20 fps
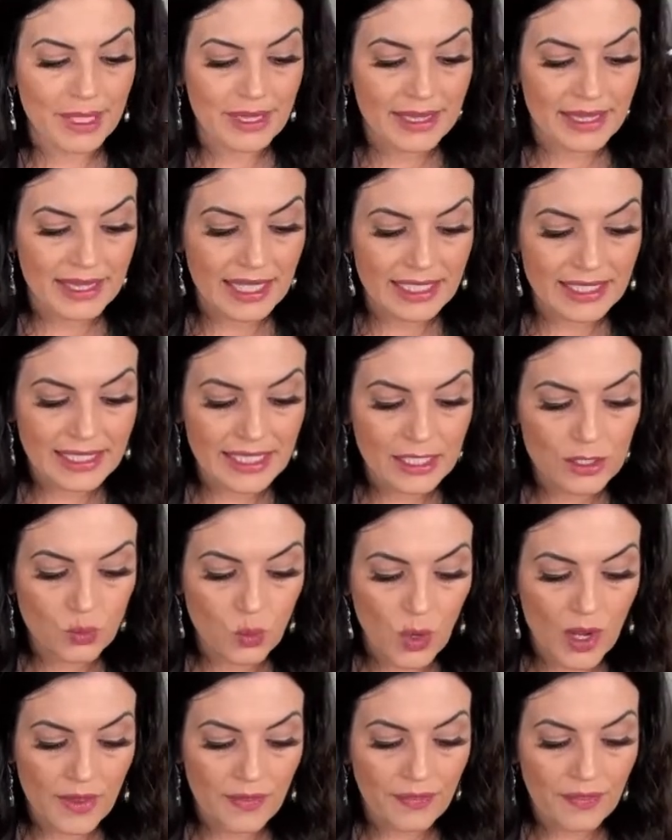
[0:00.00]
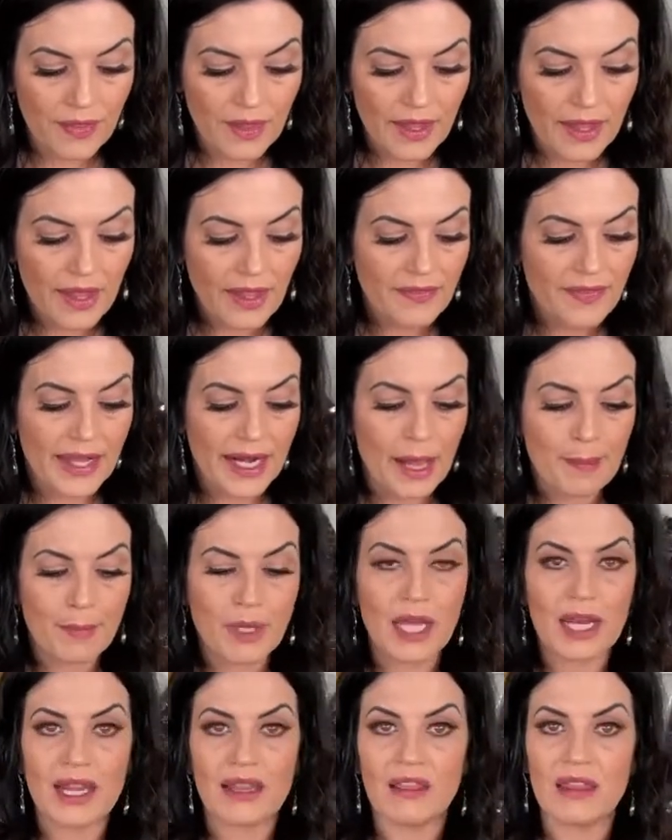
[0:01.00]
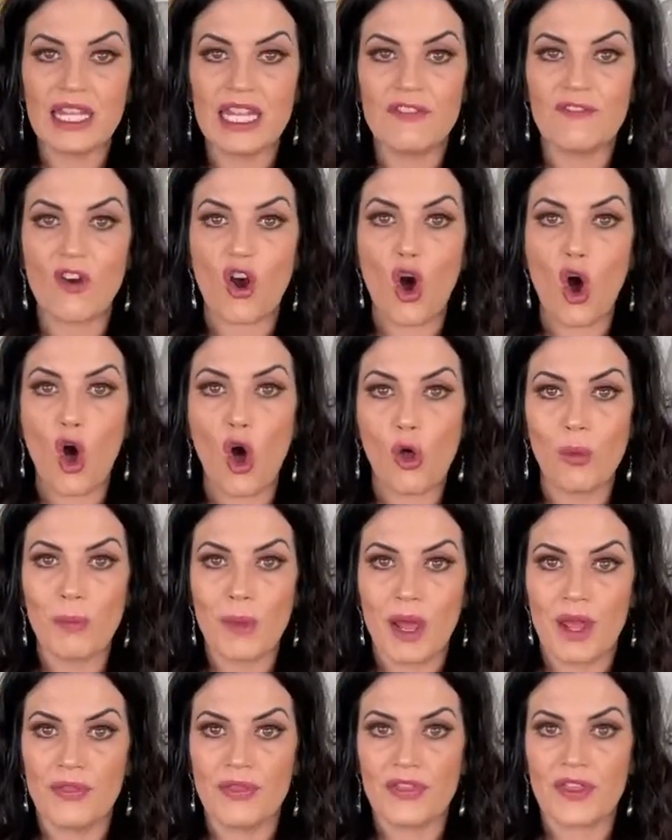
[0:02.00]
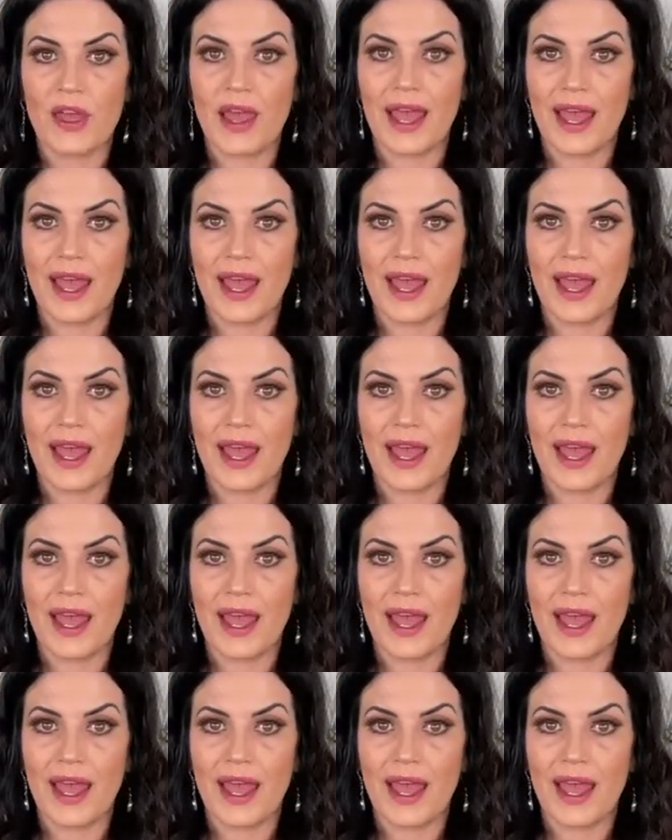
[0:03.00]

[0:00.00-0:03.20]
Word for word: But this is one that I'm going to leave all month